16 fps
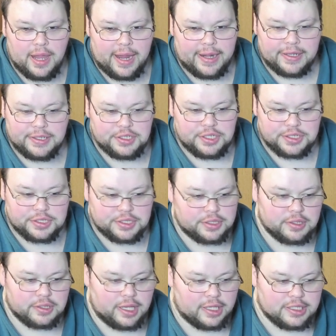and it's
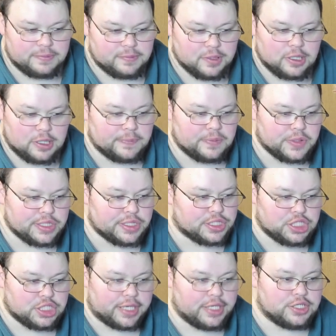just, it's
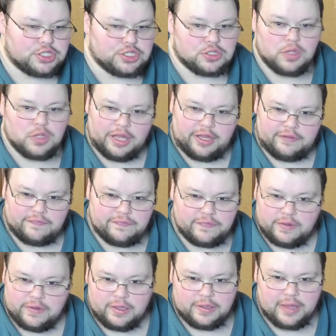completely changed your
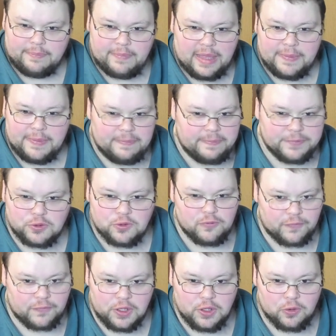life. It, that may be
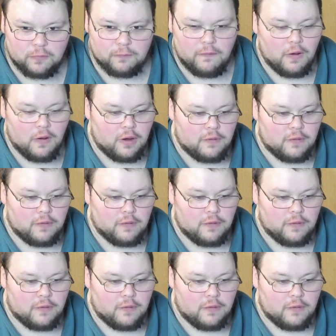true for you.